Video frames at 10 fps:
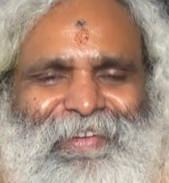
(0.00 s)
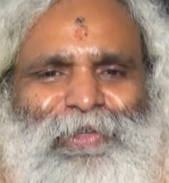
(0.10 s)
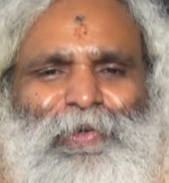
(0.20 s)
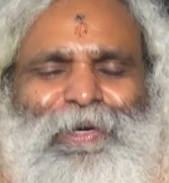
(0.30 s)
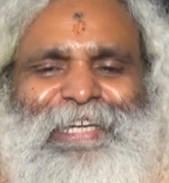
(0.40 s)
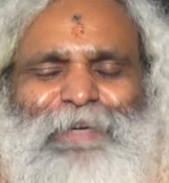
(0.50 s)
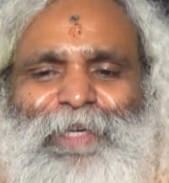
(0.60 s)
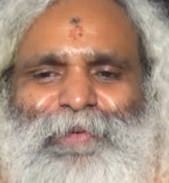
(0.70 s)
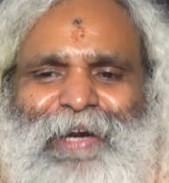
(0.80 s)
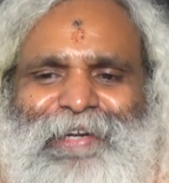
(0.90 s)
Do whatever
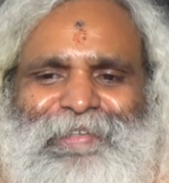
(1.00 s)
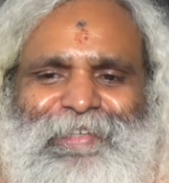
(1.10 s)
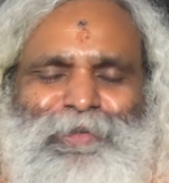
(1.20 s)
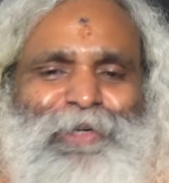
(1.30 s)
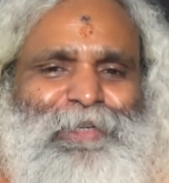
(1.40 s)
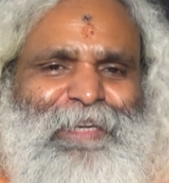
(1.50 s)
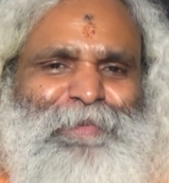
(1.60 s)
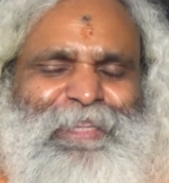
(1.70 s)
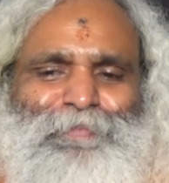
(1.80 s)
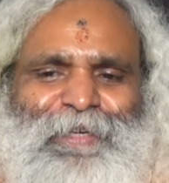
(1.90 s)
you want. You want to keep
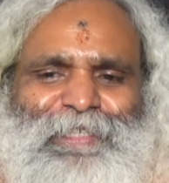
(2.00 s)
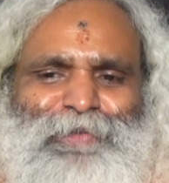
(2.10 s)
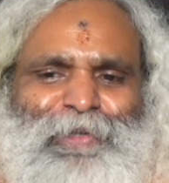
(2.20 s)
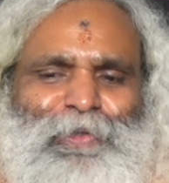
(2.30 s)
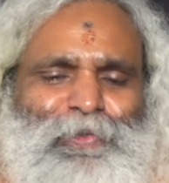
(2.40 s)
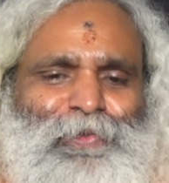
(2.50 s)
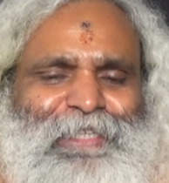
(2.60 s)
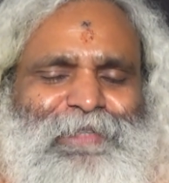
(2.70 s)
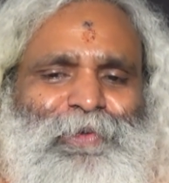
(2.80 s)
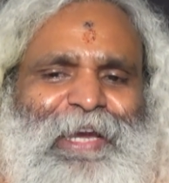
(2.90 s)
in the fridge, you want to do
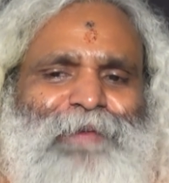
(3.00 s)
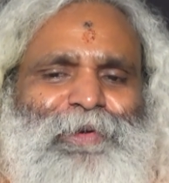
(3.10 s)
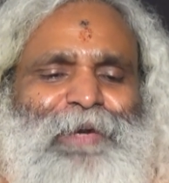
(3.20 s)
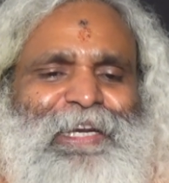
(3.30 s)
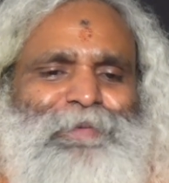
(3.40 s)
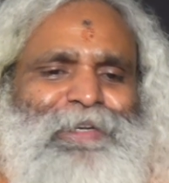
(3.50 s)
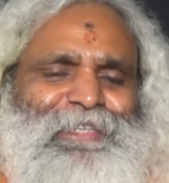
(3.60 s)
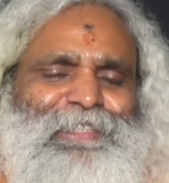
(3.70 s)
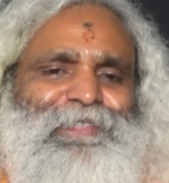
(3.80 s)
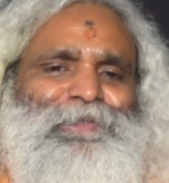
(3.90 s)
whatever, wherever, whatever,
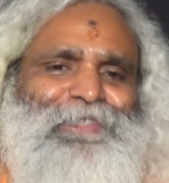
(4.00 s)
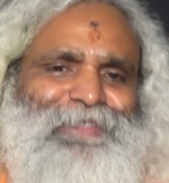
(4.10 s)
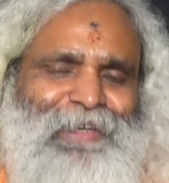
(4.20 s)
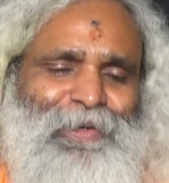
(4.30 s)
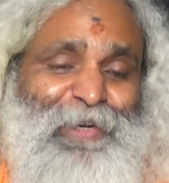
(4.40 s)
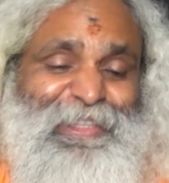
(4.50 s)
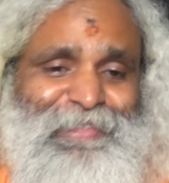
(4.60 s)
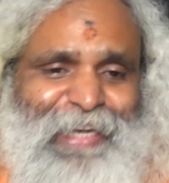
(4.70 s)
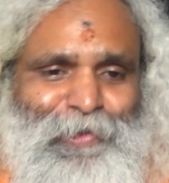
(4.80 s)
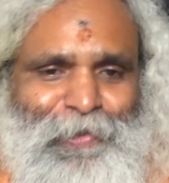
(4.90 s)
it's yours. What the
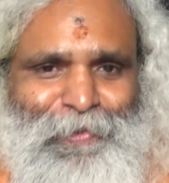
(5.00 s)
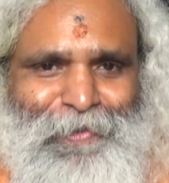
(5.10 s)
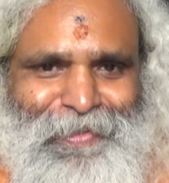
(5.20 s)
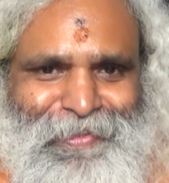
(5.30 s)
child will do?